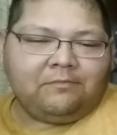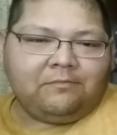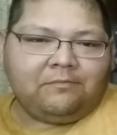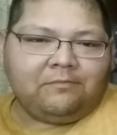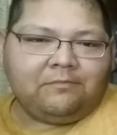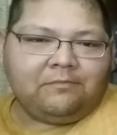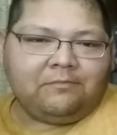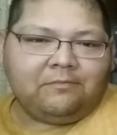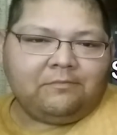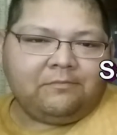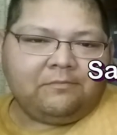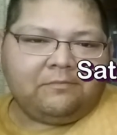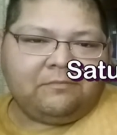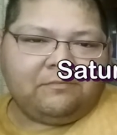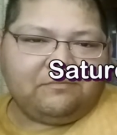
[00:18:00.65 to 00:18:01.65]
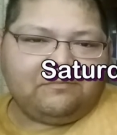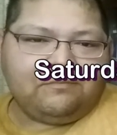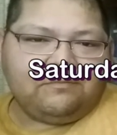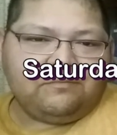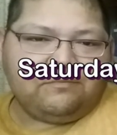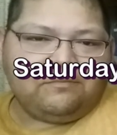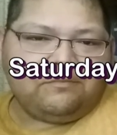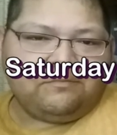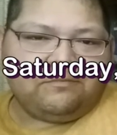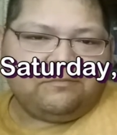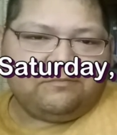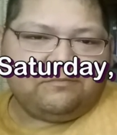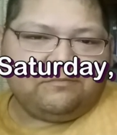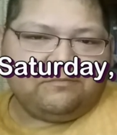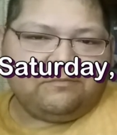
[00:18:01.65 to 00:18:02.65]

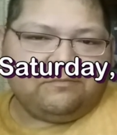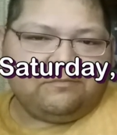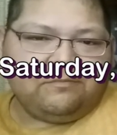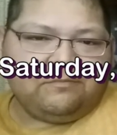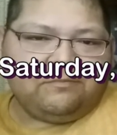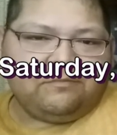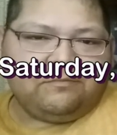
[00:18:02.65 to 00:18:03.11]
This person isn't speaking.